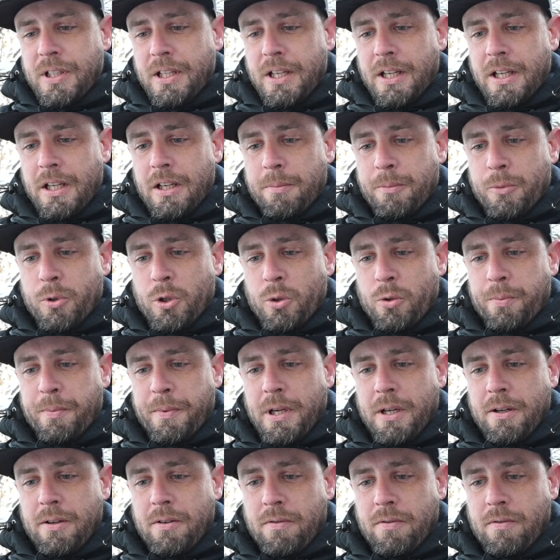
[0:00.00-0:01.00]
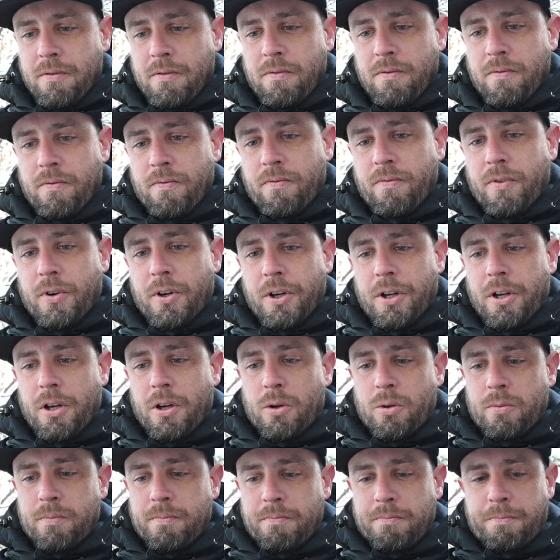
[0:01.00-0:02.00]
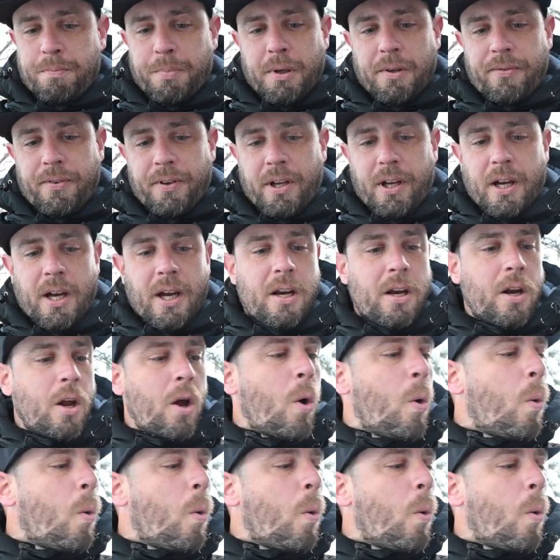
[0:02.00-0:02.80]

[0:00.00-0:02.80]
And I'm going with my Vertigo, perfect cut.